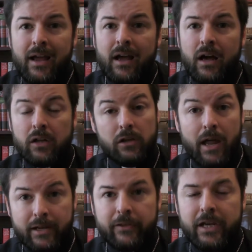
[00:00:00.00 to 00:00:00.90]

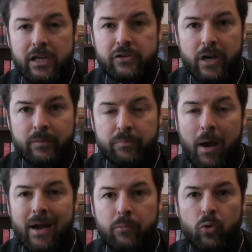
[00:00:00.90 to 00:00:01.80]
like the King James
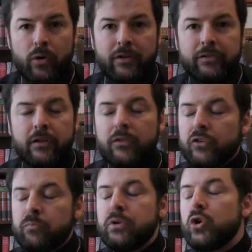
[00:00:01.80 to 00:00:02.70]
Bible, is in
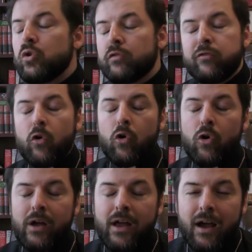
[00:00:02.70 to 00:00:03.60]
this
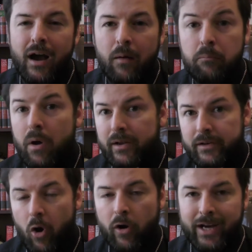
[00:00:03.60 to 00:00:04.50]
beautiful but
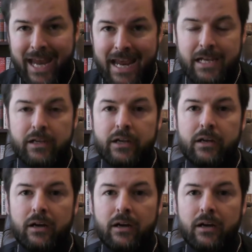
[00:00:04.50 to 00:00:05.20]
archaic